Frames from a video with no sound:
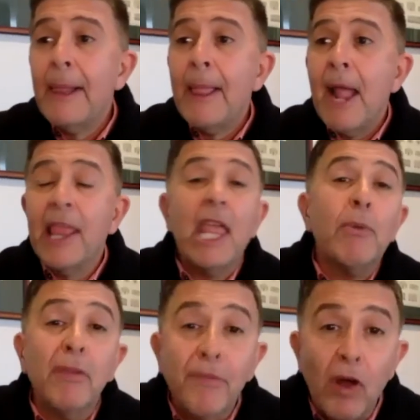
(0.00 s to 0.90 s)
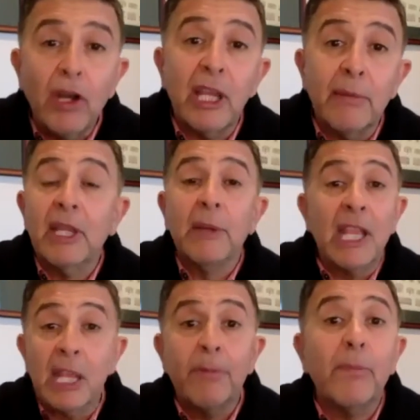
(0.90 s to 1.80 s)
And then we follow them
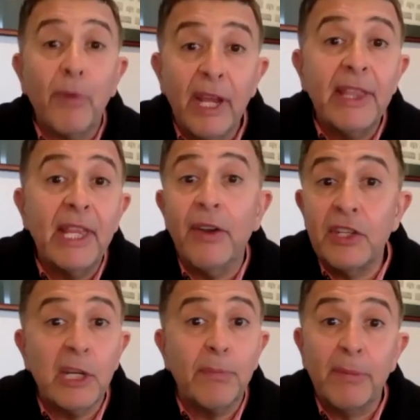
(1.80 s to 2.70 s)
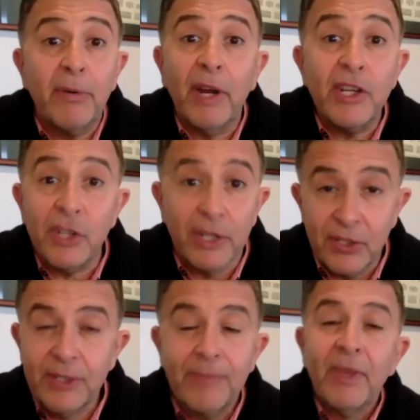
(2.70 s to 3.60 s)
in their Easter
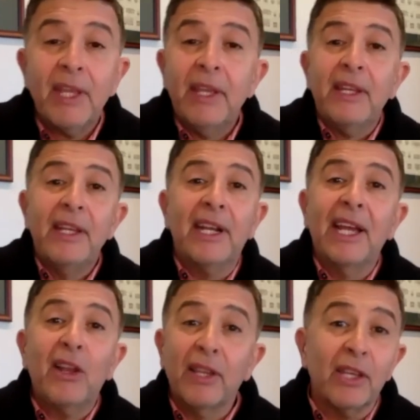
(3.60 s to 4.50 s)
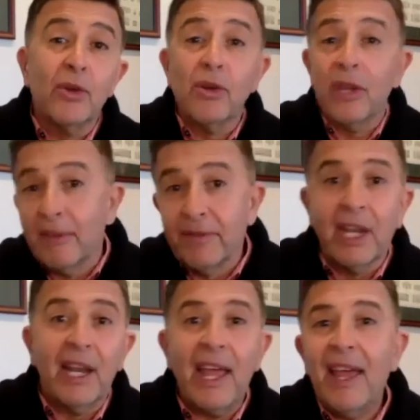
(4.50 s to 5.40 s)
preparations, like the cooking of the
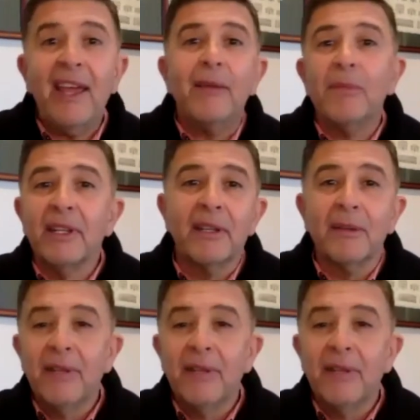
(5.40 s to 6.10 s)
lamb and the